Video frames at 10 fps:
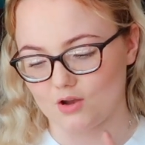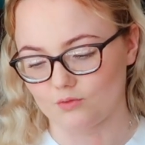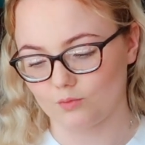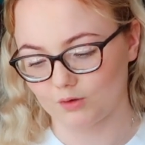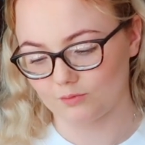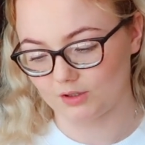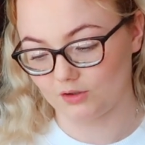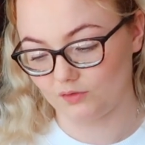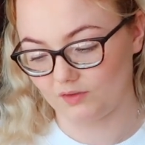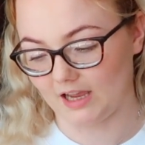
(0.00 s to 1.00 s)
one with a
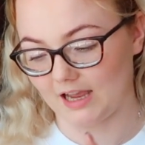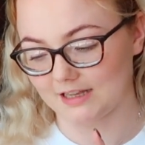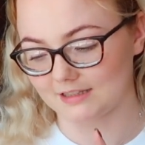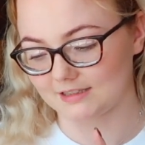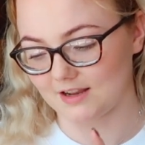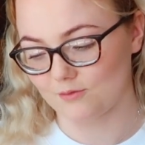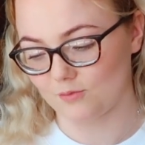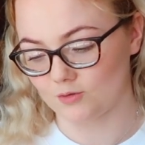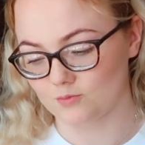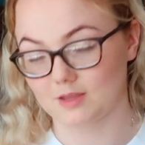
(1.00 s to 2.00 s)
Goofy hat,
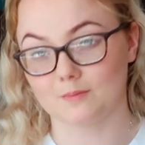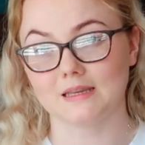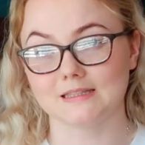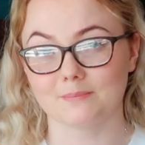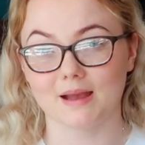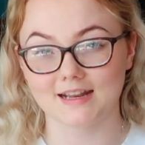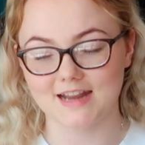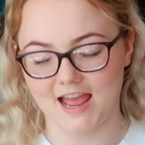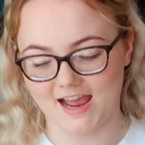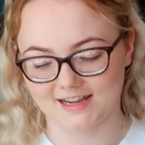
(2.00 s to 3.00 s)
one with a Peter Pan
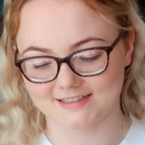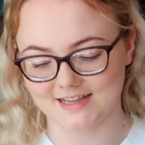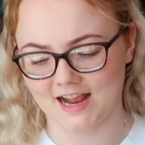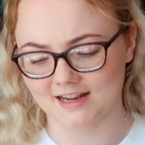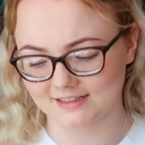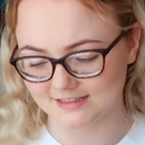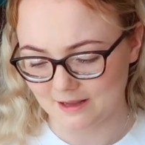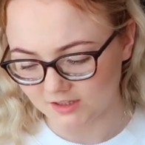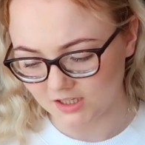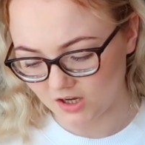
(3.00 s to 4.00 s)
hat, and
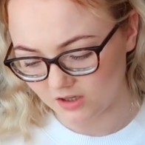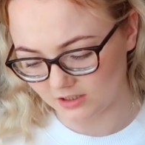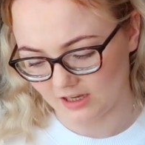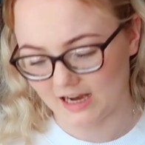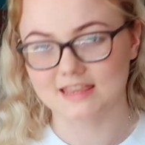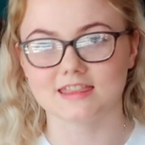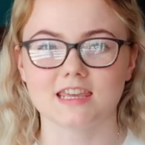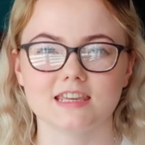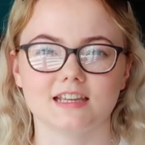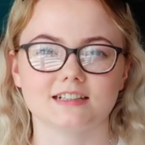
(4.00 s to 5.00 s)
the other I
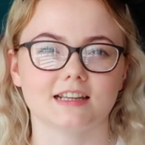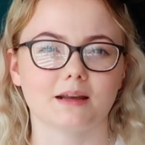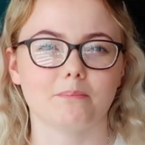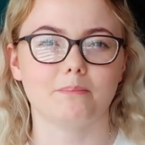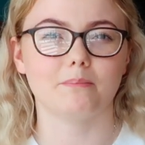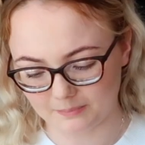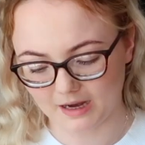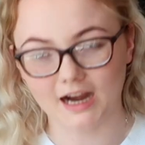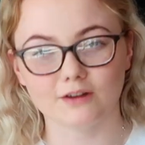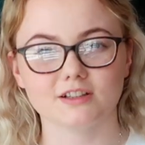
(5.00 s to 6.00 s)
think is like a
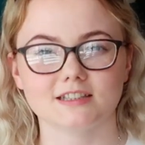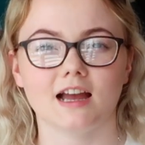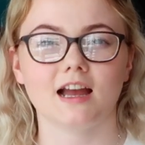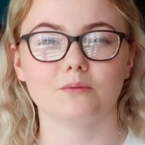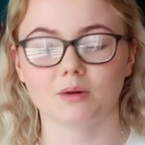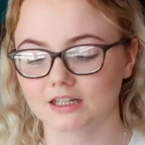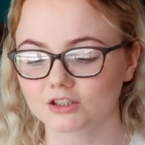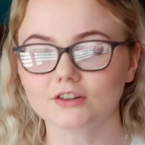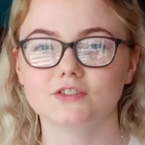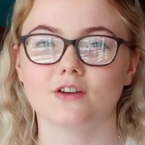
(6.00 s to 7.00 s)
pirate's hat. Well, it
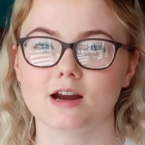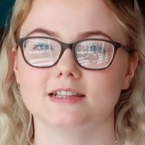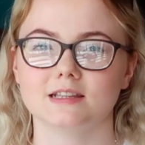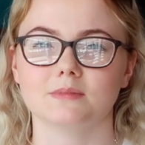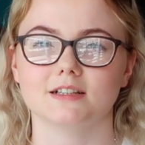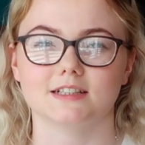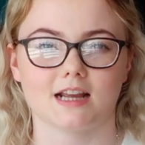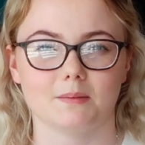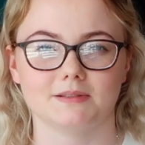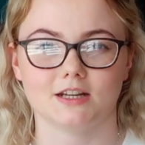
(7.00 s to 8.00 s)
looks very similar to
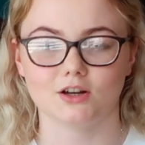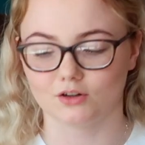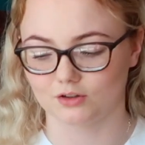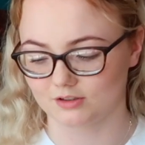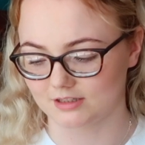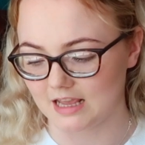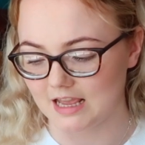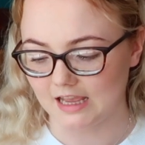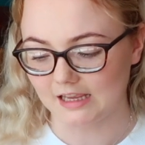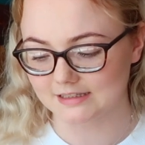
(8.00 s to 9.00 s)
Captain Hook's,
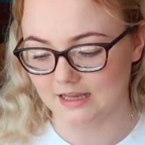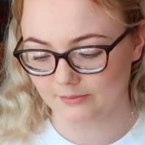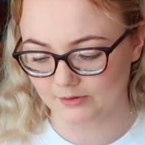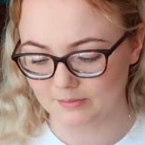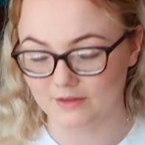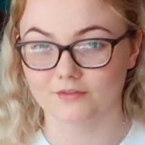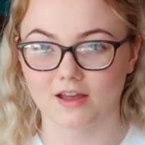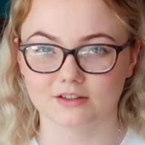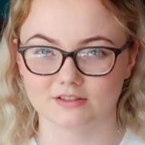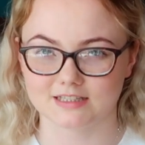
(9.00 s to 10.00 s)
except from the
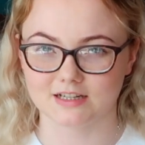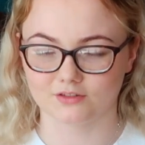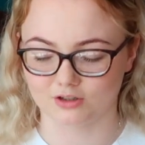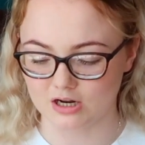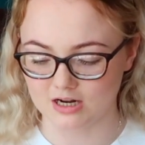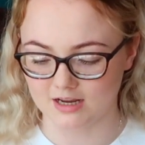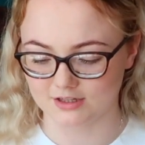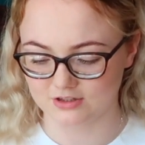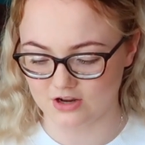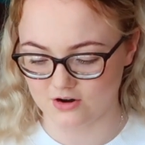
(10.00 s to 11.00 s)
feather is a different colour,
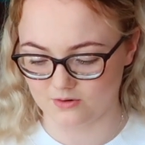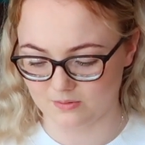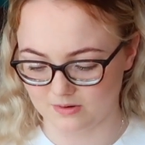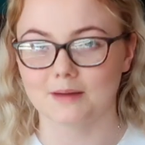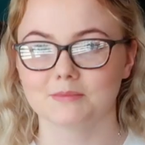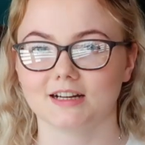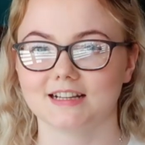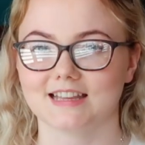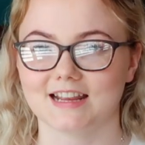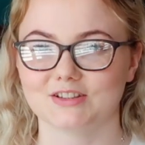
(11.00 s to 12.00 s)
so I'm going to
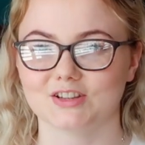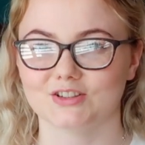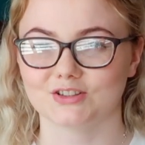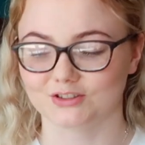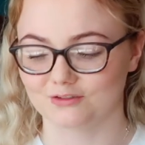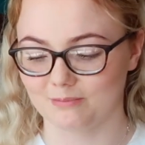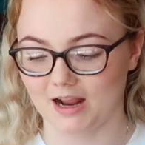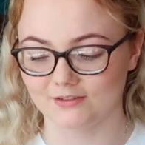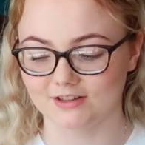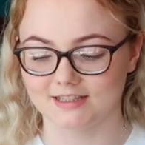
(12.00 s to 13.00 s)
say it's a sort of
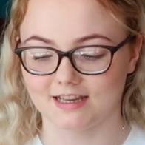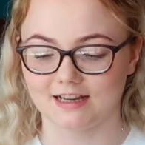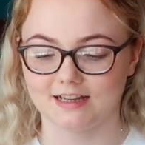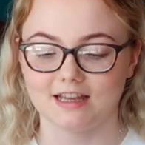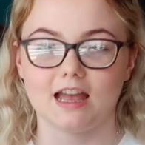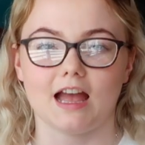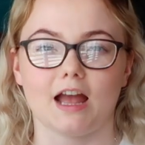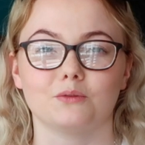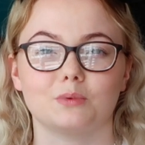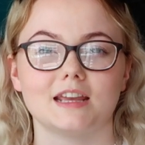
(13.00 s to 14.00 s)
pirate's hat.
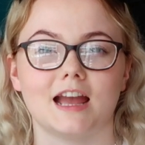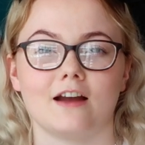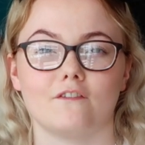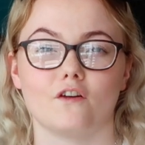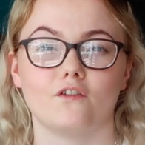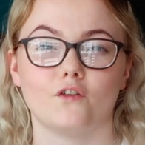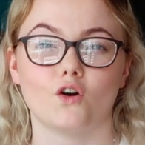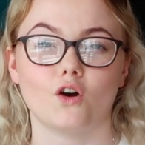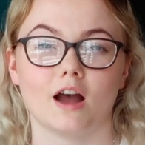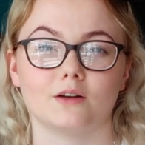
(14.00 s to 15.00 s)
And we have
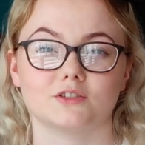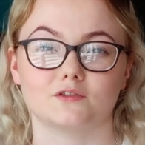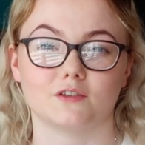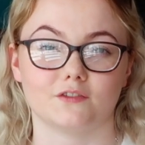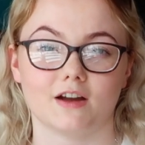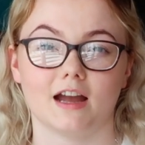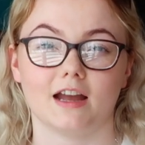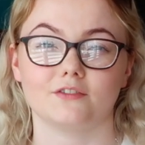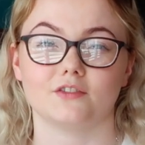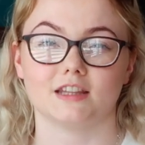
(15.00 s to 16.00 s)
4 out of the
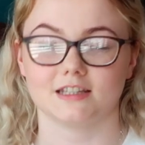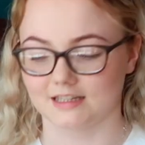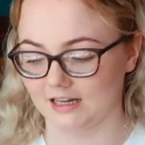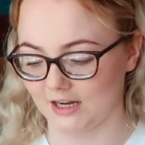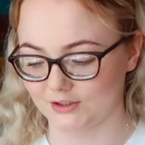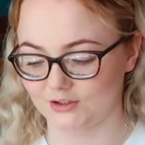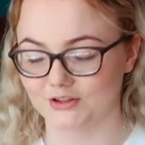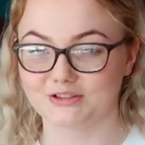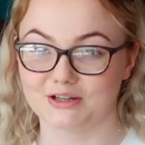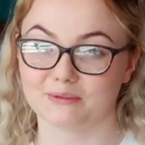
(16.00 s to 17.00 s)
5 for this collection,
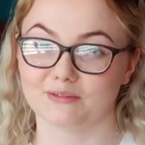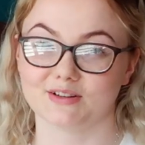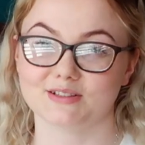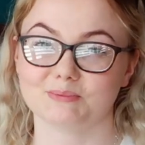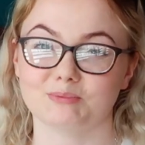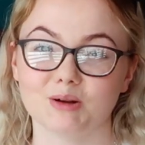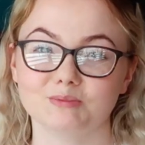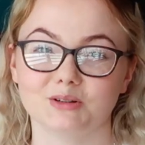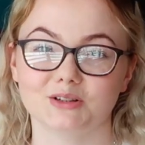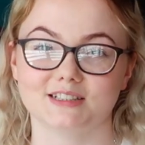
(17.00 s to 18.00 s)
so we've got 1
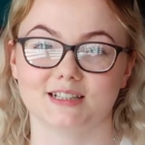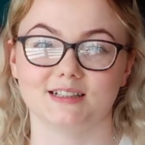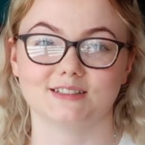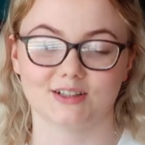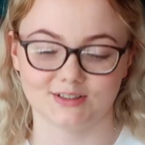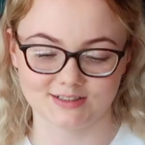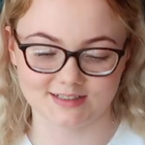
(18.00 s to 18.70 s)
more still to hunt